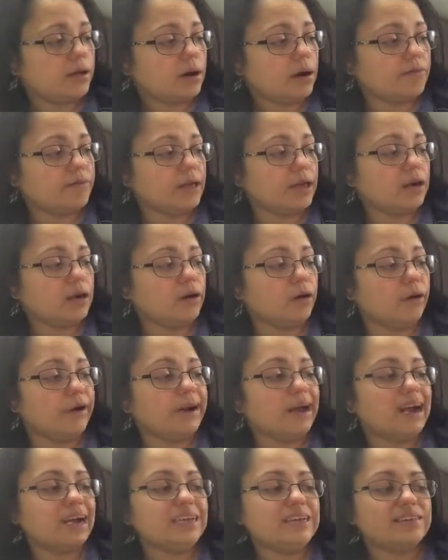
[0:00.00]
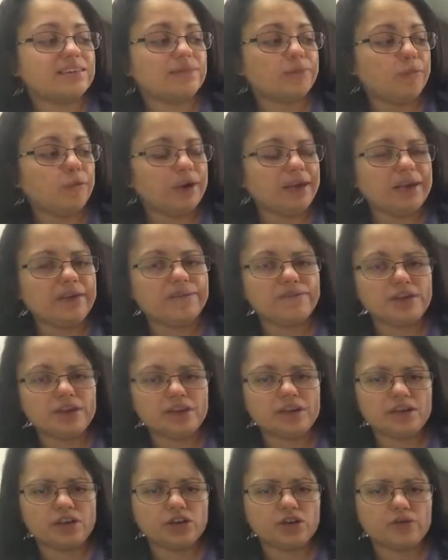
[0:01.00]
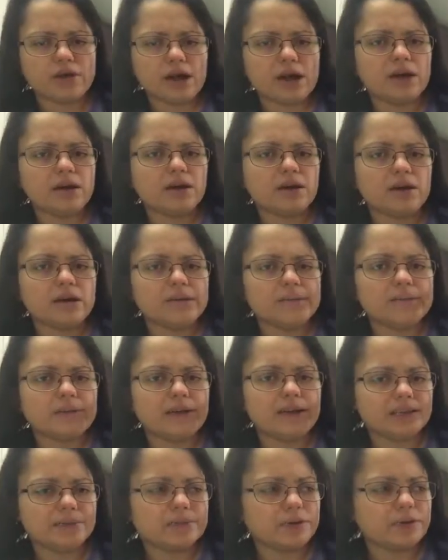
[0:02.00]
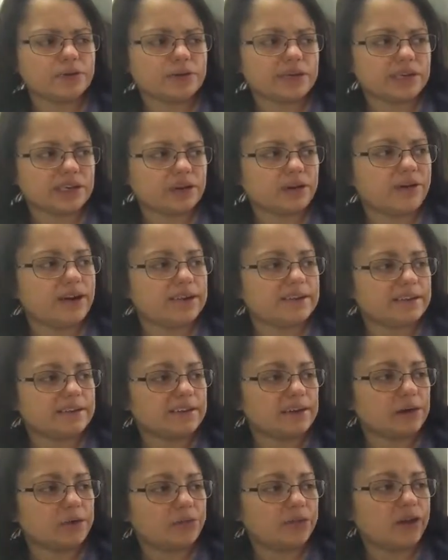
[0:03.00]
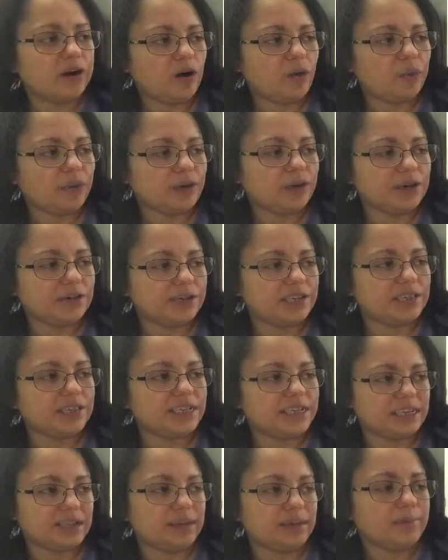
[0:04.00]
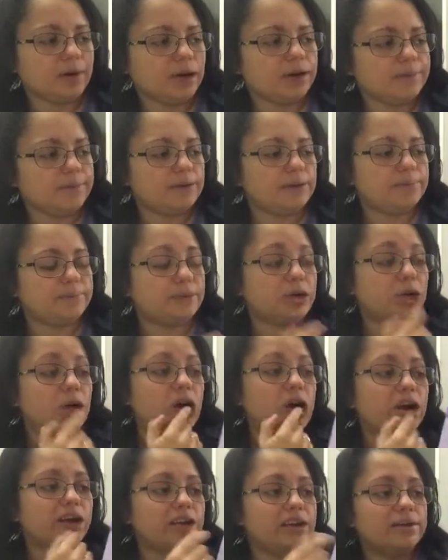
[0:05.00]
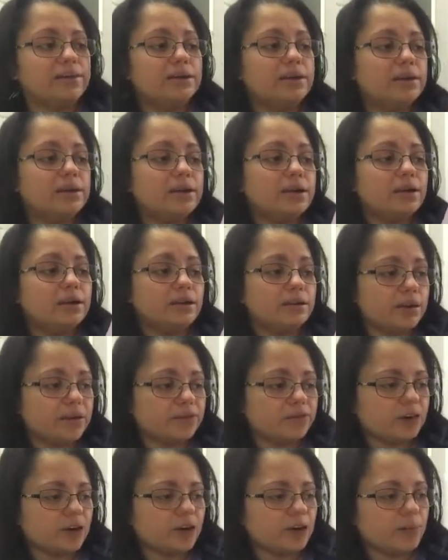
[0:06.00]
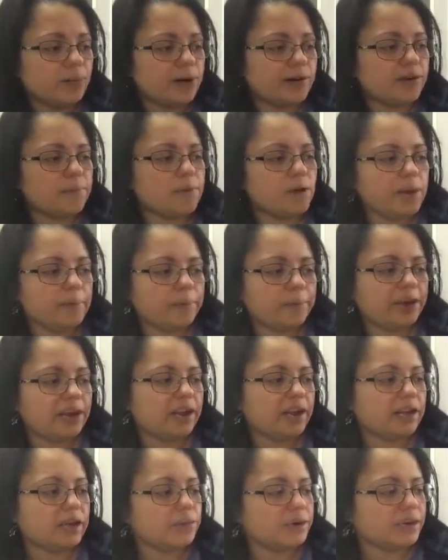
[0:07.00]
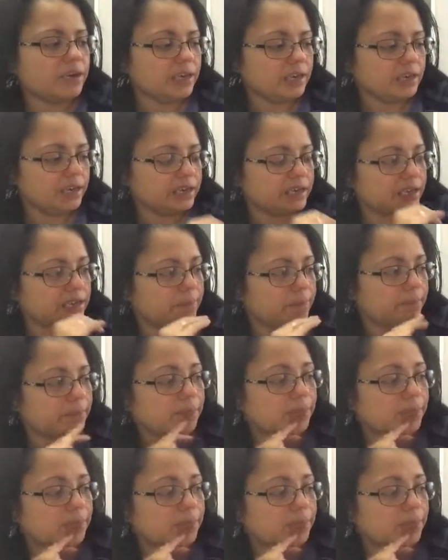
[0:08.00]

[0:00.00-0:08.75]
I've then got an 8-week fitness tracker. Let's be honest, guys, I don't think I'll be using this at the moment. But hey, never know where I might be in 8 weeks.